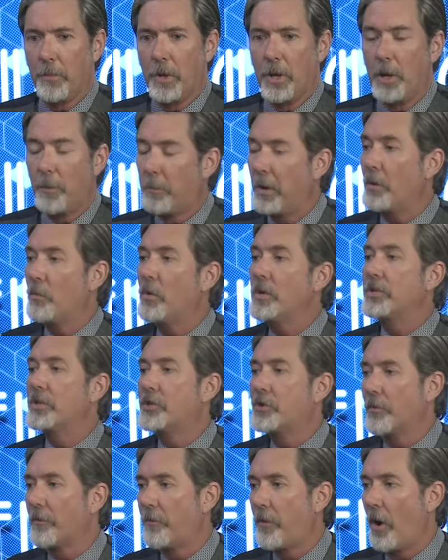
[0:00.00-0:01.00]
but it
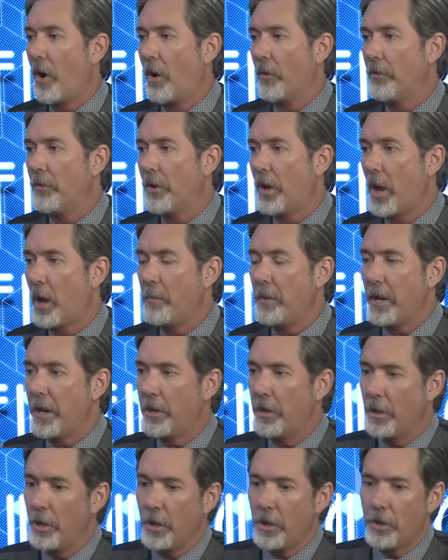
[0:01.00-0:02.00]
wasn't your fault. I
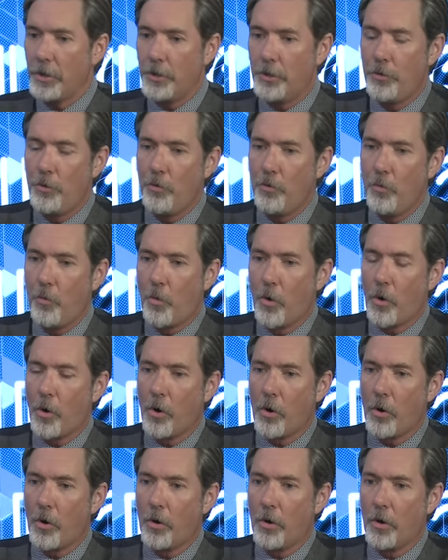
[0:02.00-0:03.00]
mean, you
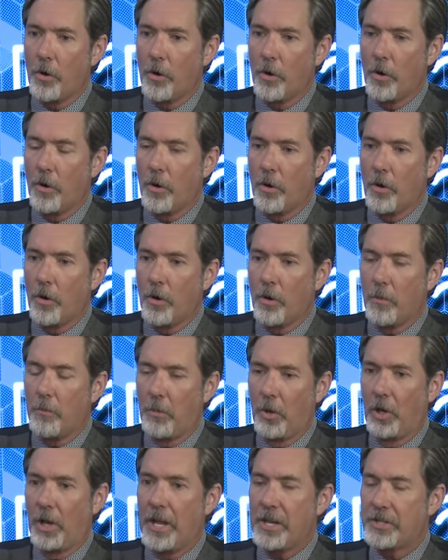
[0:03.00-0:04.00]
were
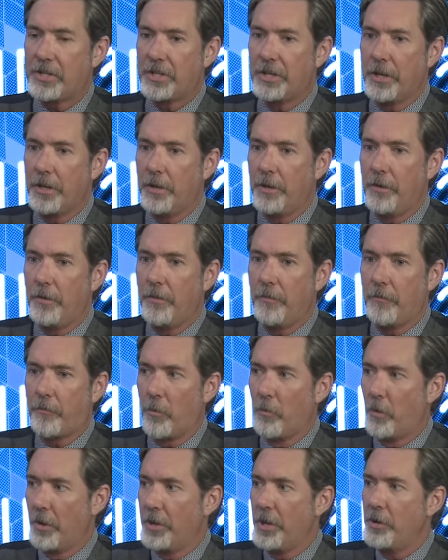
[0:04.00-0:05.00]
molested
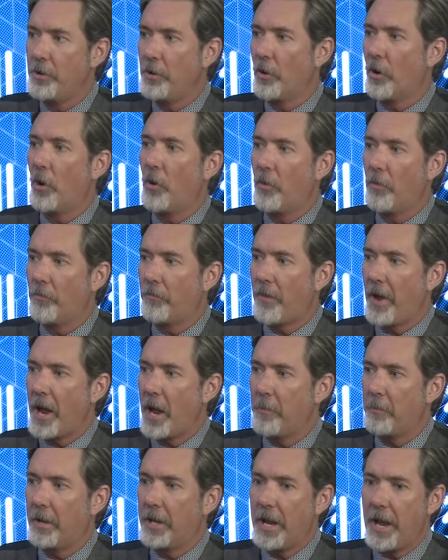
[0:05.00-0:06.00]
from within your own
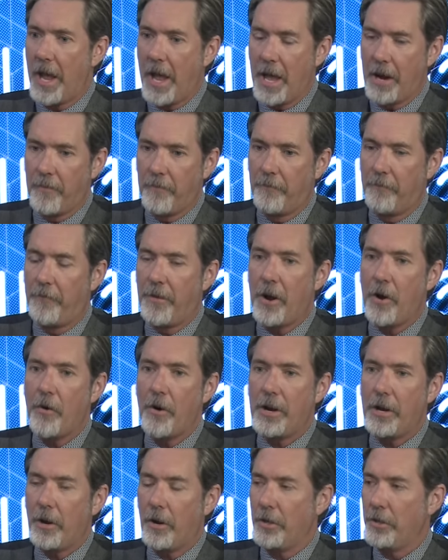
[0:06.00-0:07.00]
family at a
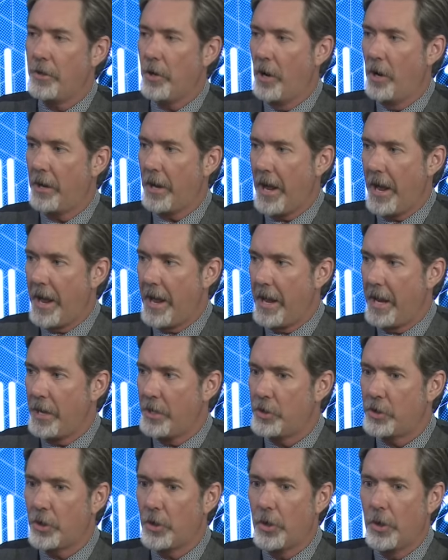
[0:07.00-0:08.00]
very young
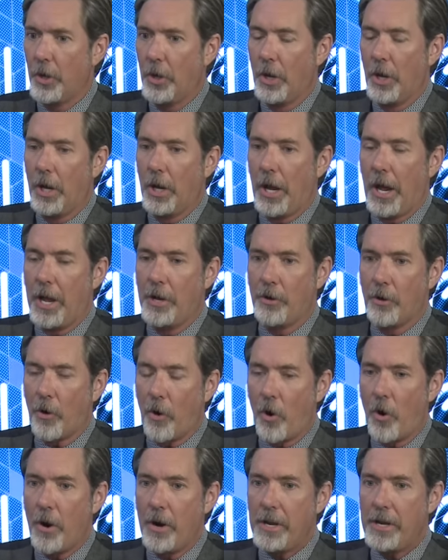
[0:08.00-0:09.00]
age, and you're
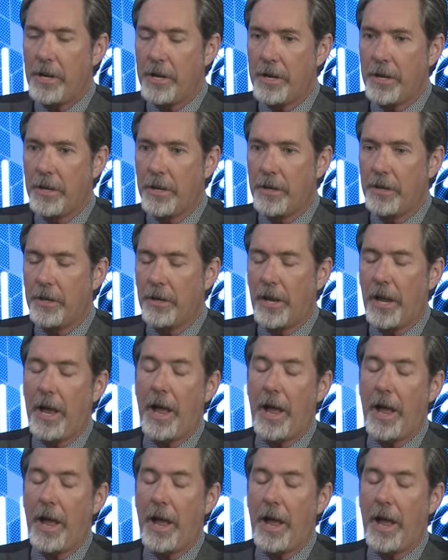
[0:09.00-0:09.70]
already in,